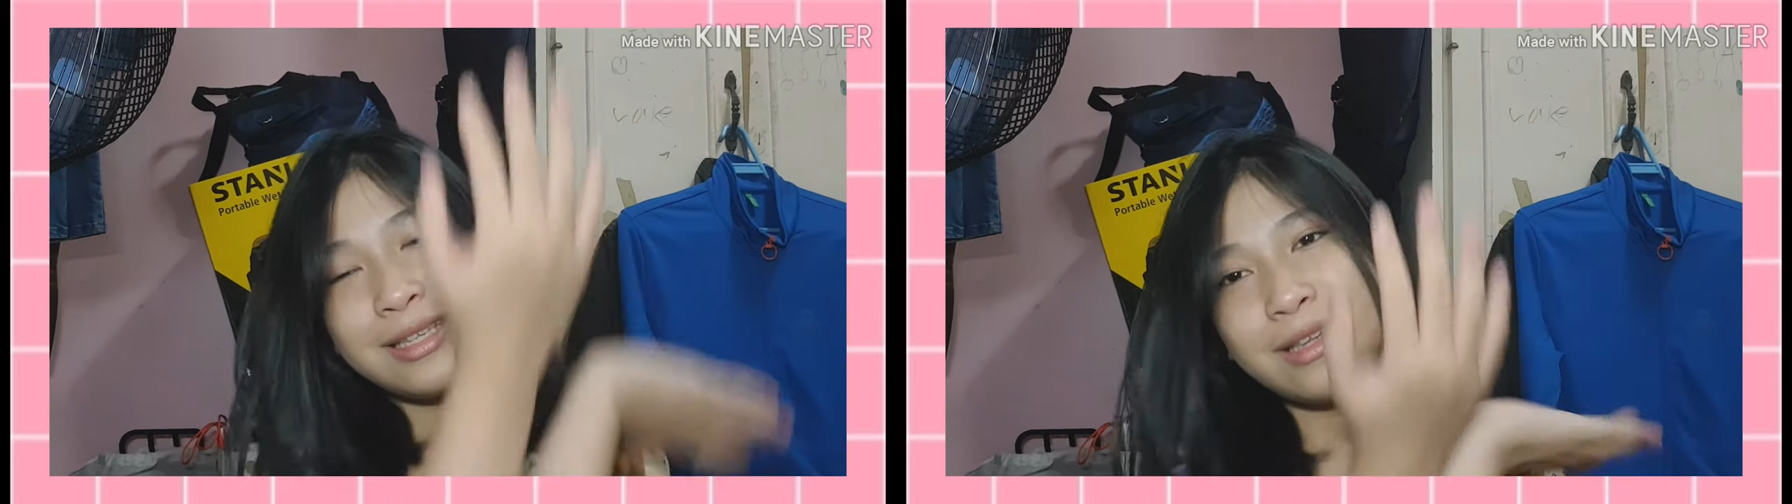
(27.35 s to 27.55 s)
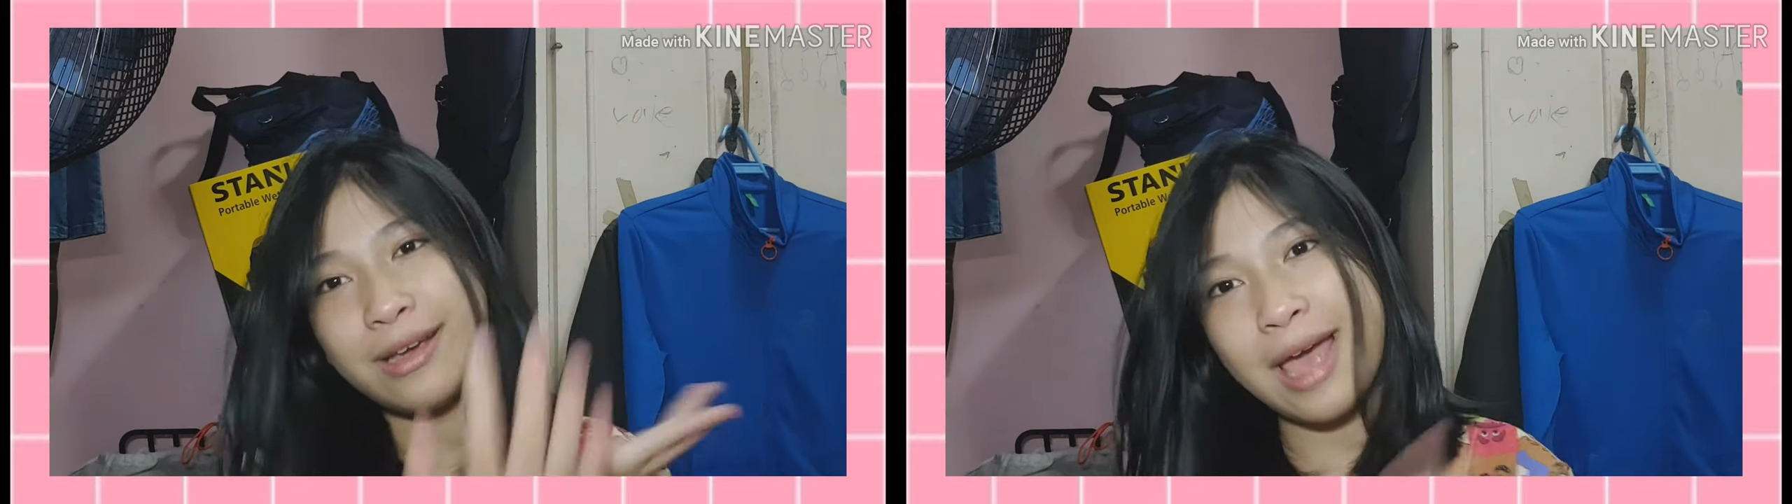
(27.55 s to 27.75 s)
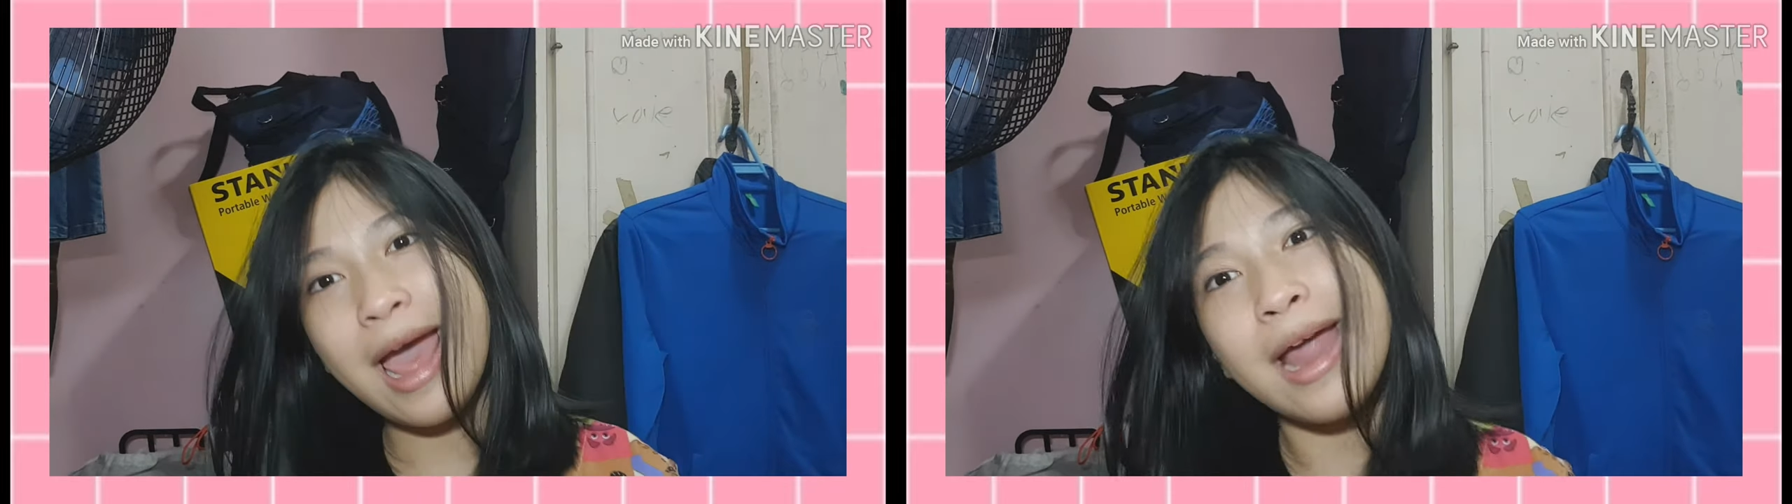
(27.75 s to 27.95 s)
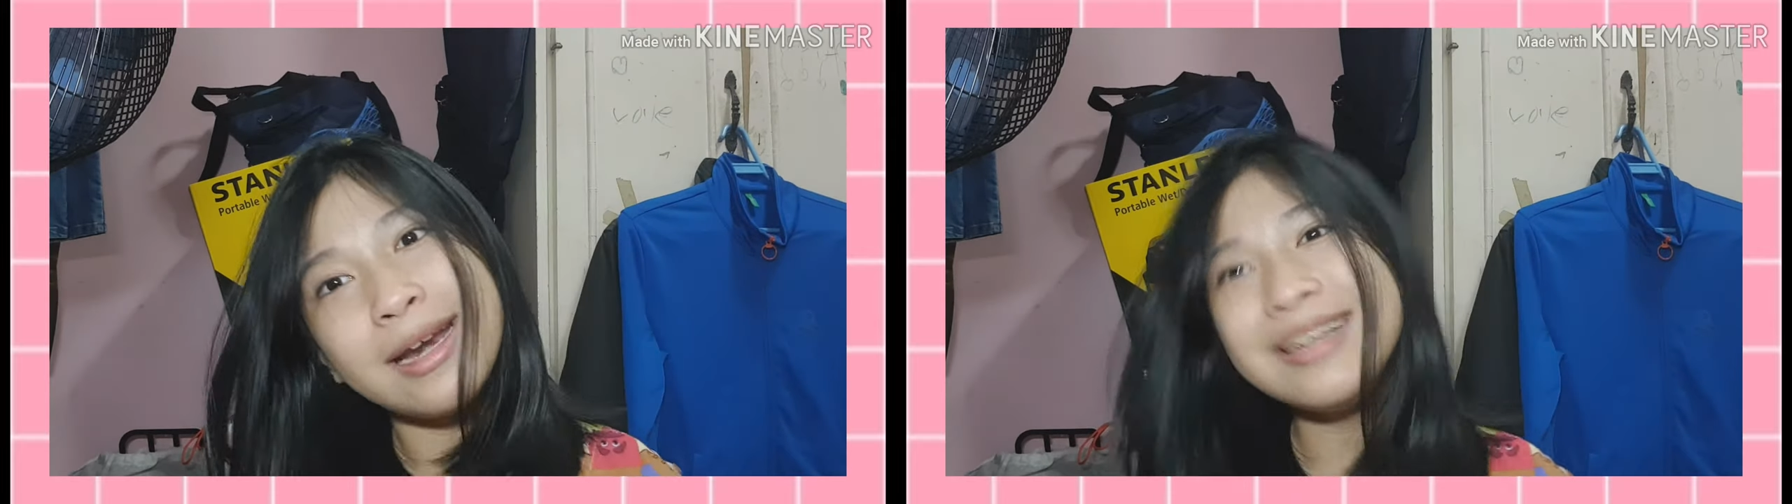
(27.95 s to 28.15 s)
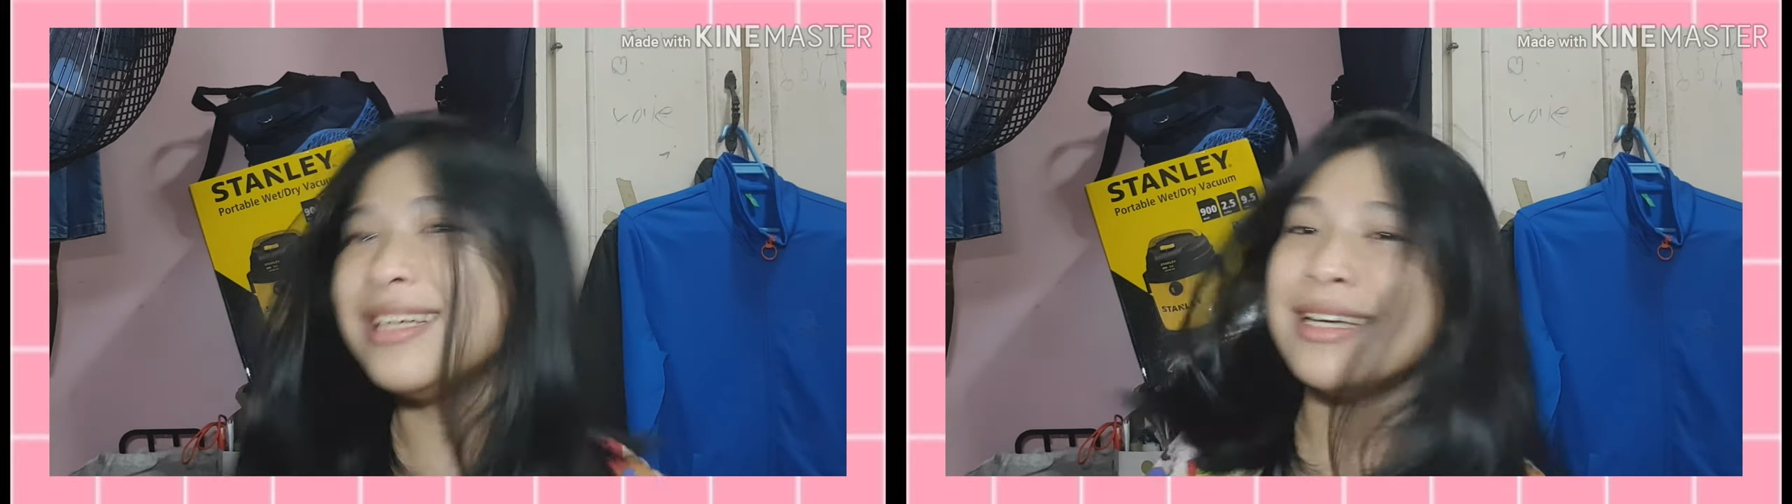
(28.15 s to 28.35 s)
the
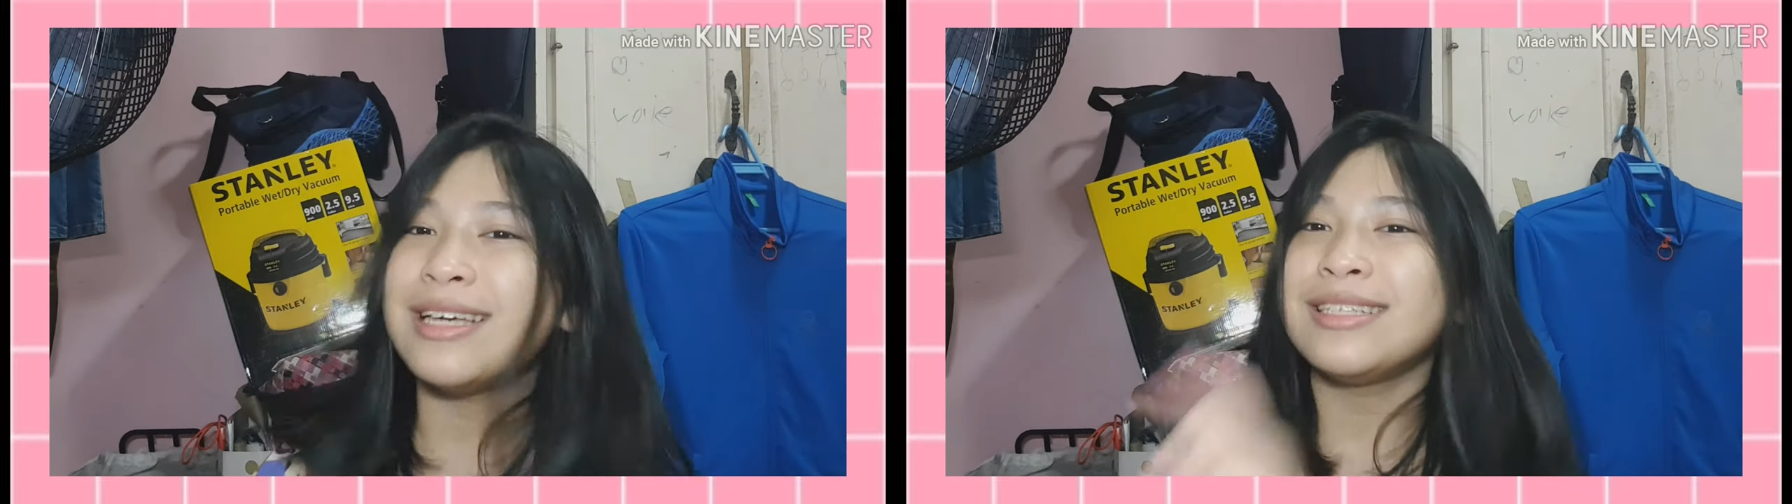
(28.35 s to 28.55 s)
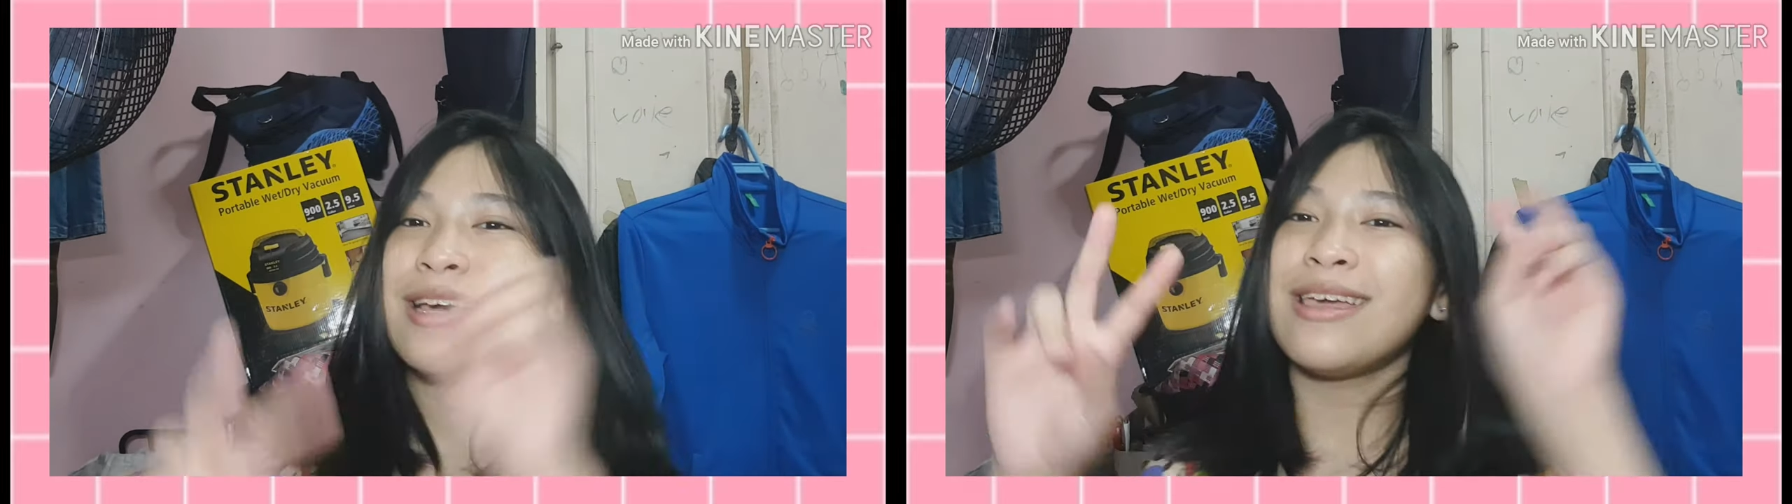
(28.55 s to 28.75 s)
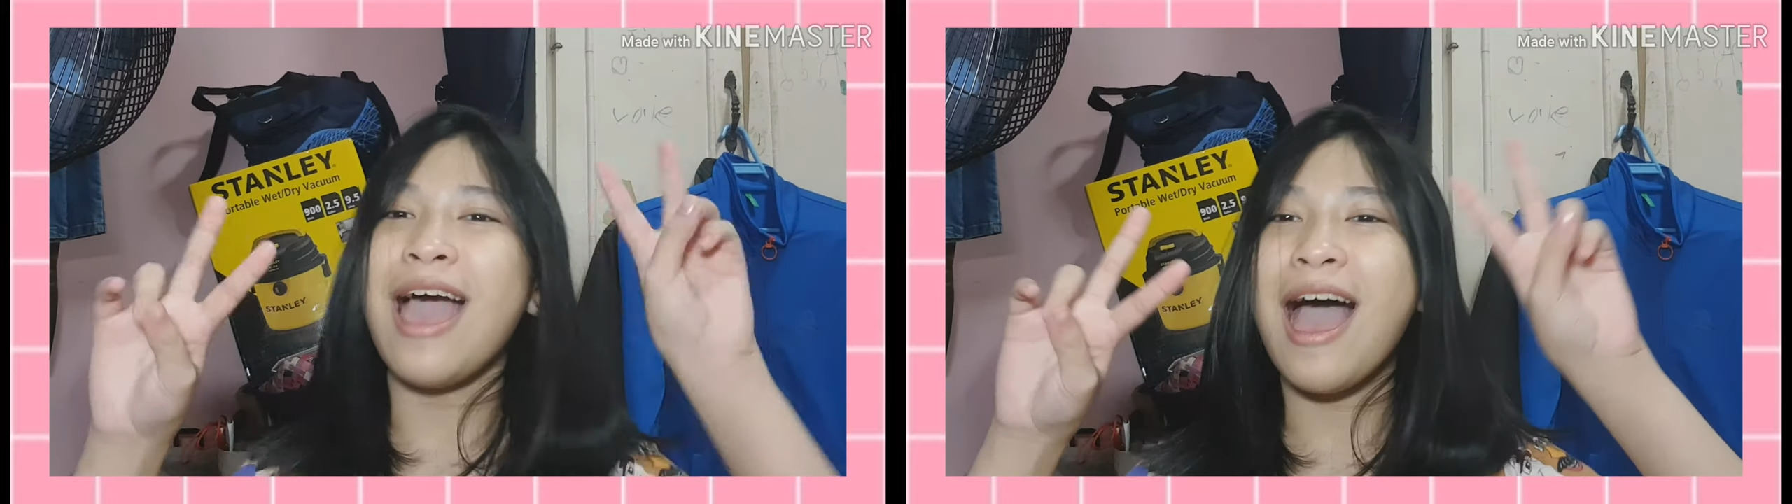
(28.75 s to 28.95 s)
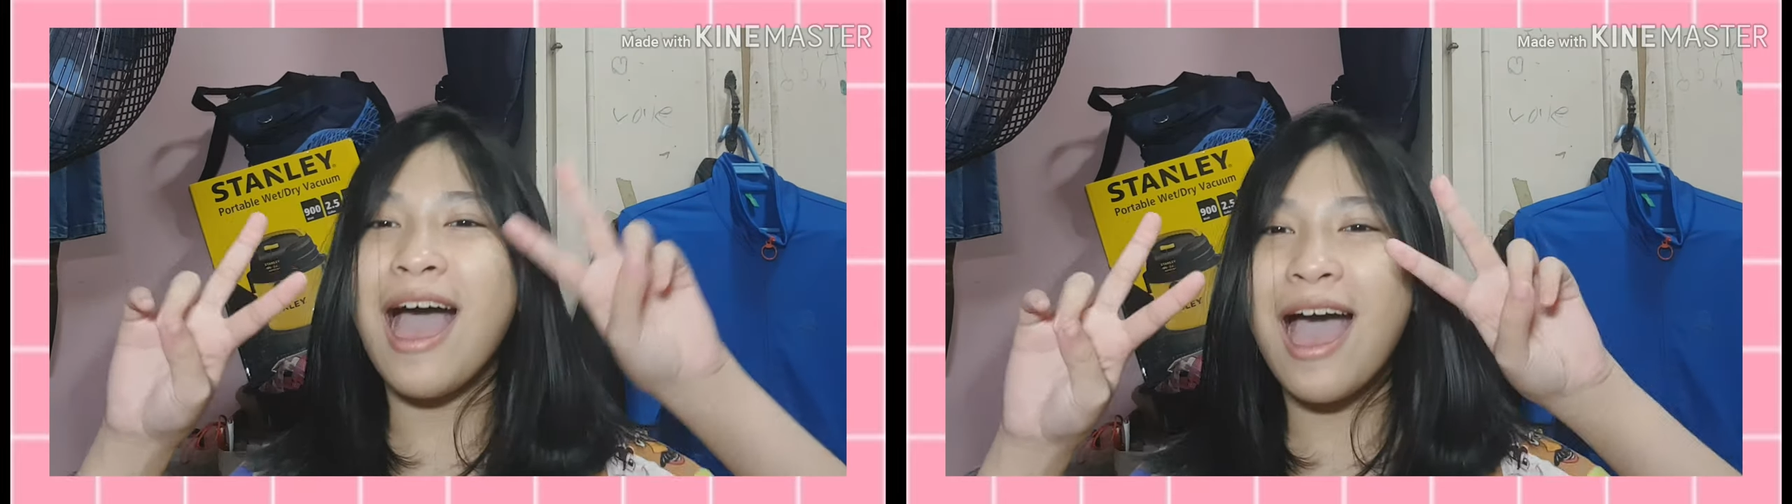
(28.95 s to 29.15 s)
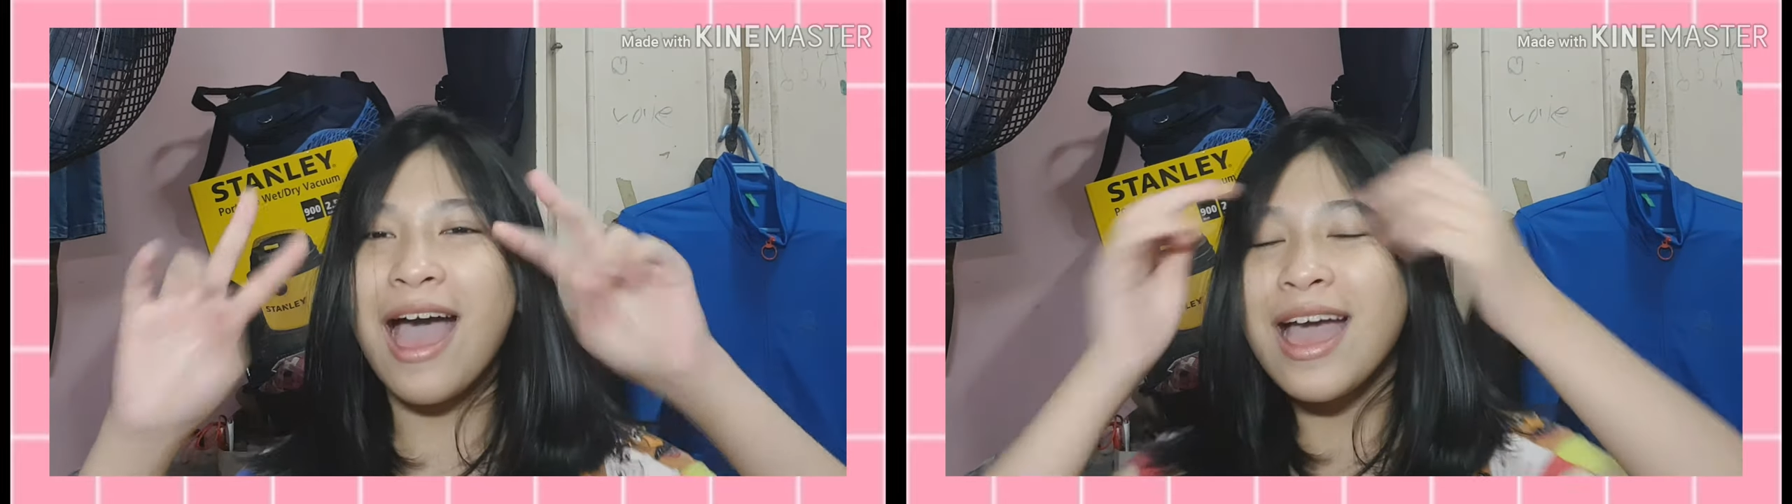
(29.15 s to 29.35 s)
end. So yeah.